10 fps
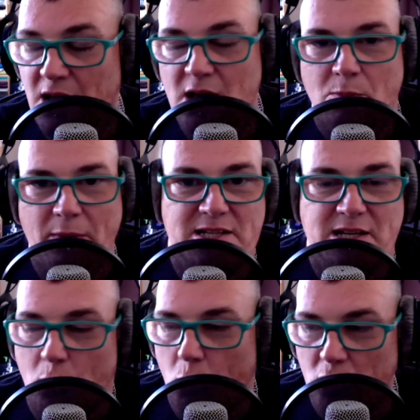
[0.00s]
My
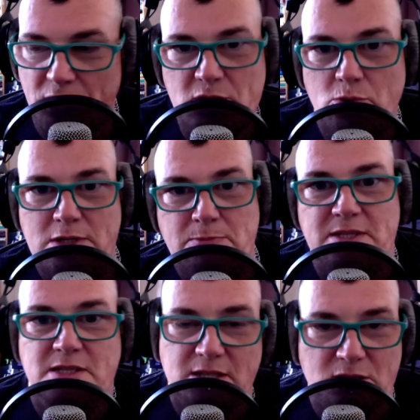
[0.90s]
entire world is
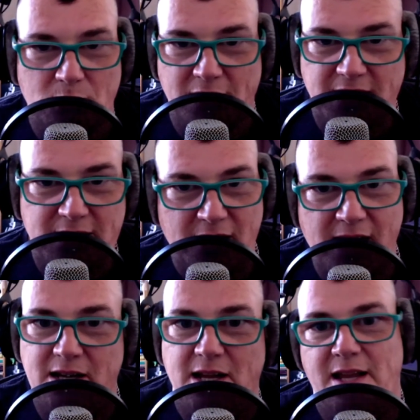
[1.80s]
USB-C, so I need
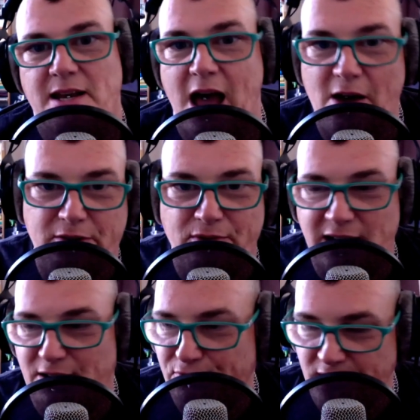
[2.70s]
that. And now they
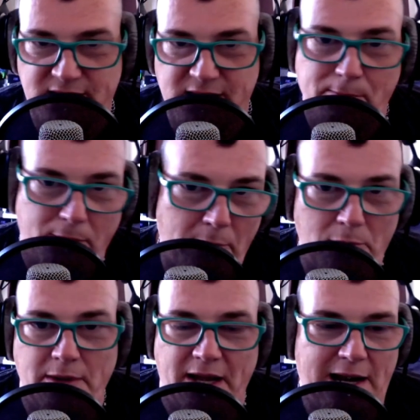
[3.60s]
finally fixed that
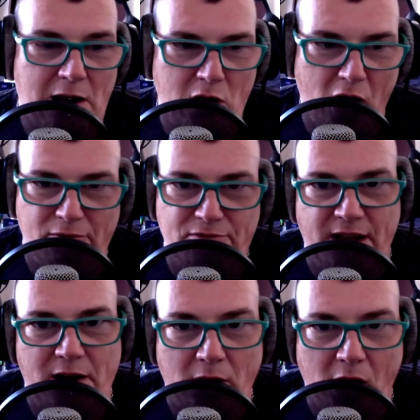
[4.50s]
problem and I love
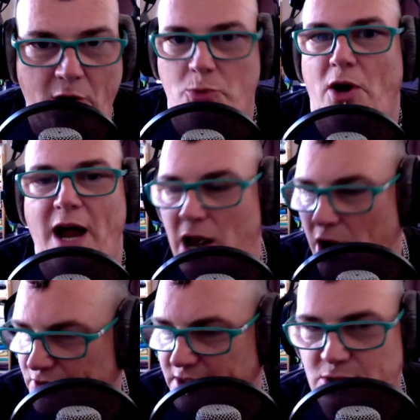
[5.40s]
that hardware. I
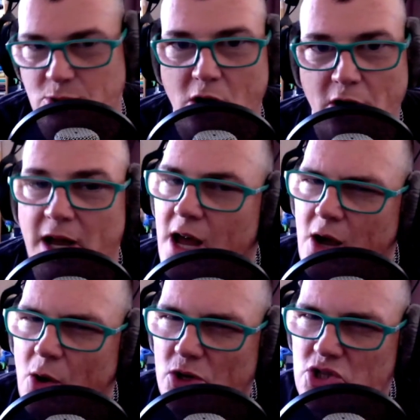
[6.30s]
loved it so hard.
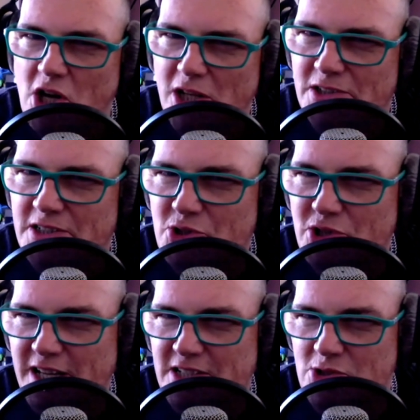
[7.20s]
Which color did you
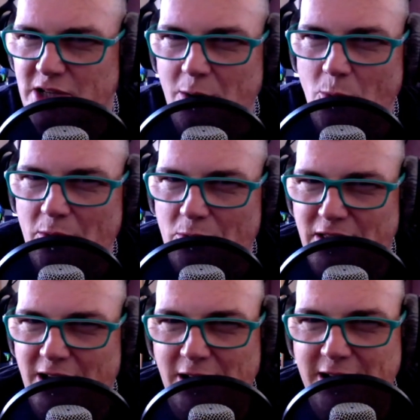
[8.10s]
get? Did you get one with
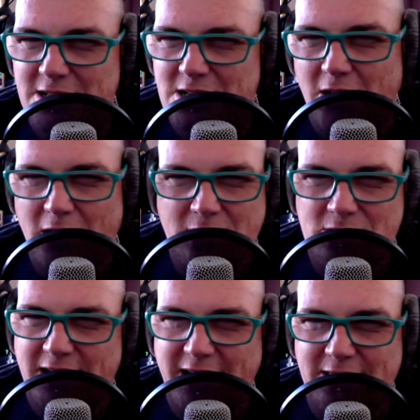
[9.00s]
the Alcantara? Because
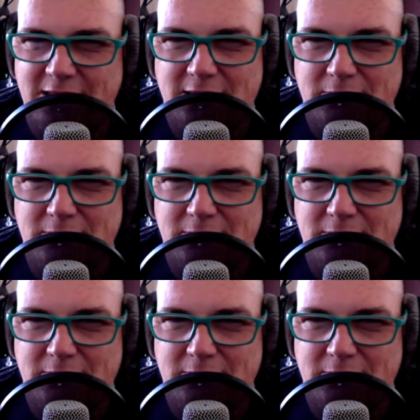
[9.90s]
I hate that